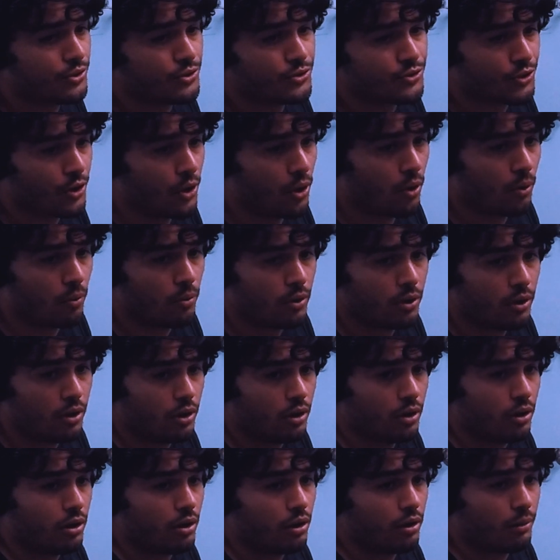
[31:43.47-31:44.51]
So
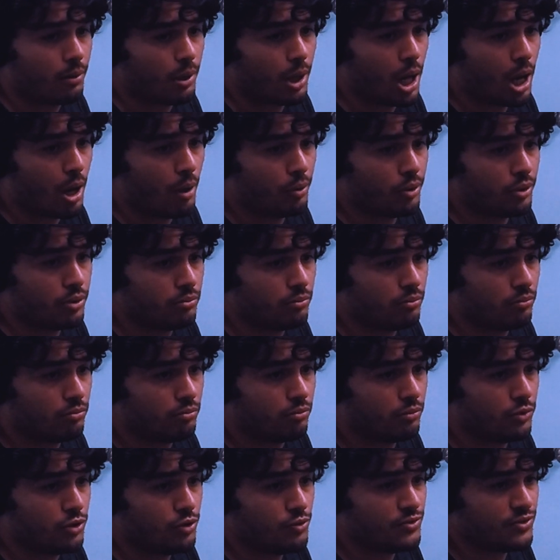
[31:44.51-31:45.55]
I would
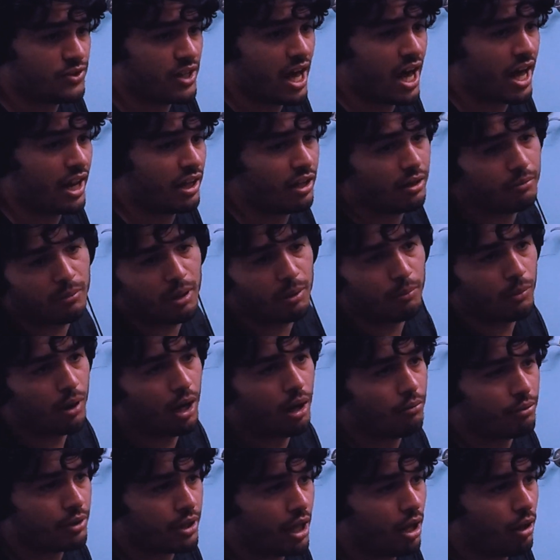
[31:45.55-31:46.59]
use that, and my
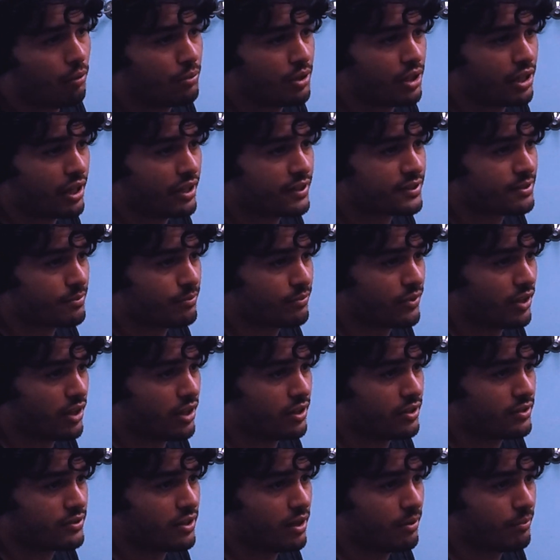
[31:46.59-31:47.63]
mom would help me get some
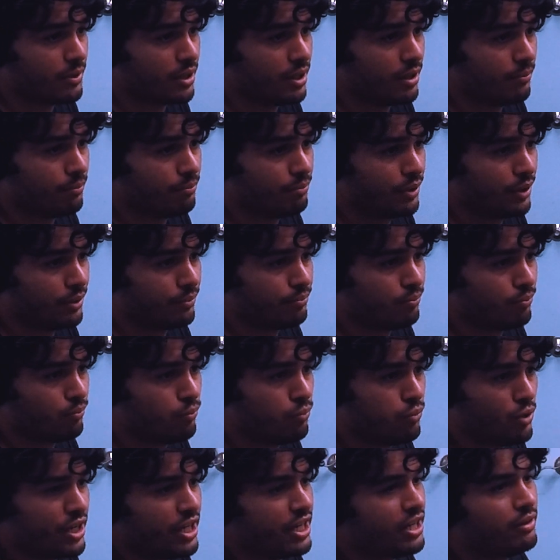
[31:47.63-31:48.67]
things. I mean, but
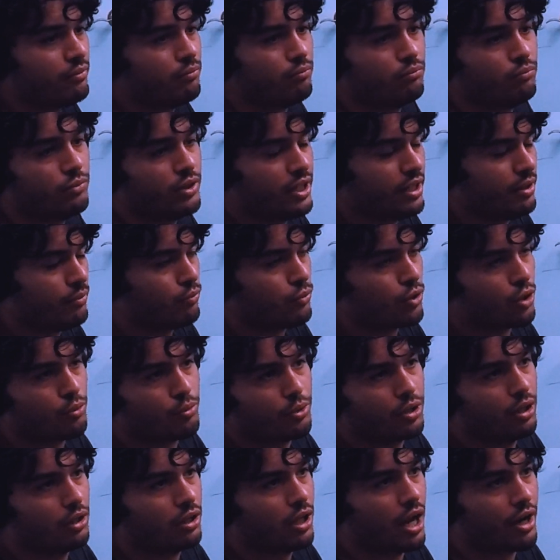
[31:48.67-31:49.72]
we didn't work
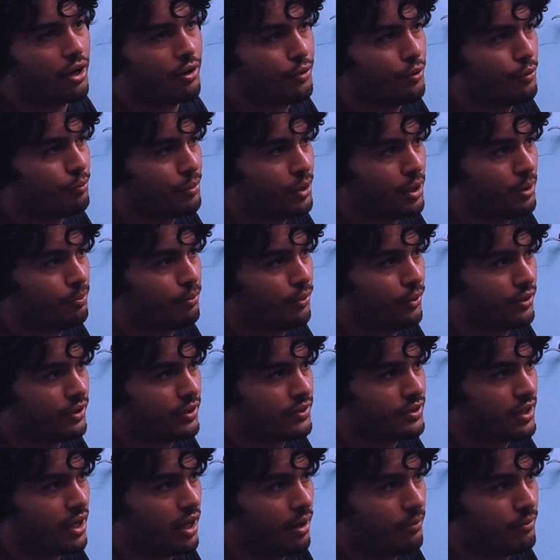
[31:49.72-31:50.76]
with a lot of new people at the
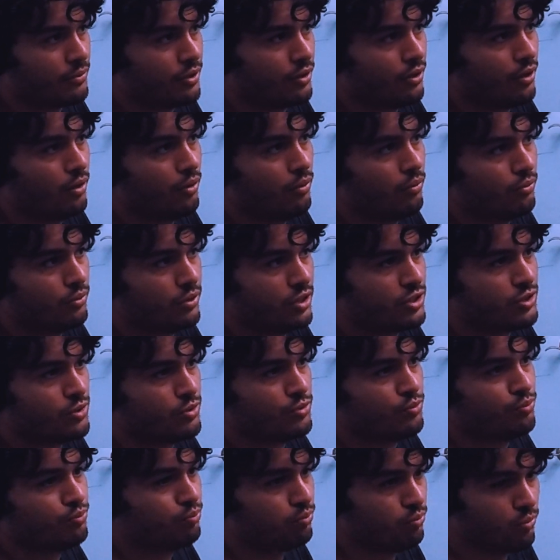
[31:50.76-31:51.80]
time. This
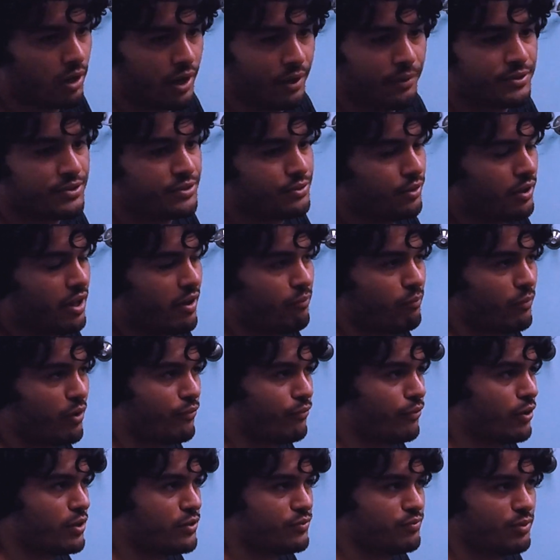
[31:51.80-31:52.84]
was when I was still having my
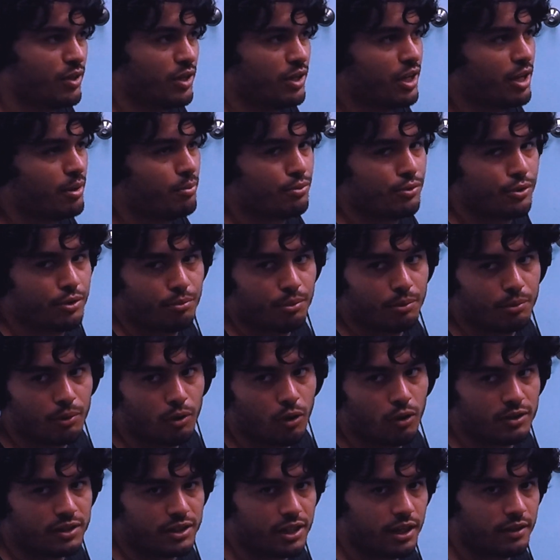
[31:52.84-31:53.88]
friends from the neighborhood. We would
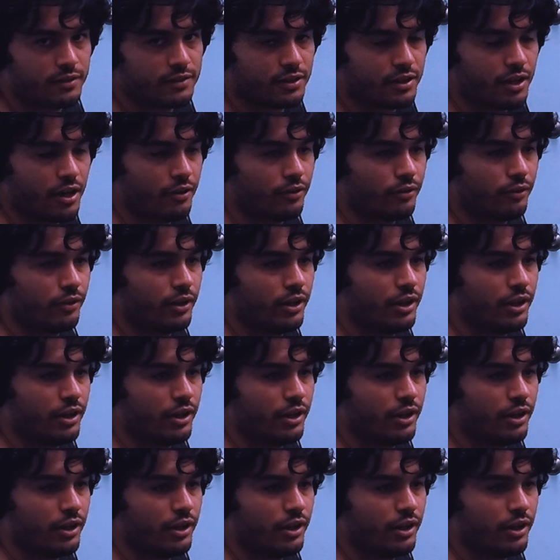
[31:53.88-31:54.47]
all get together.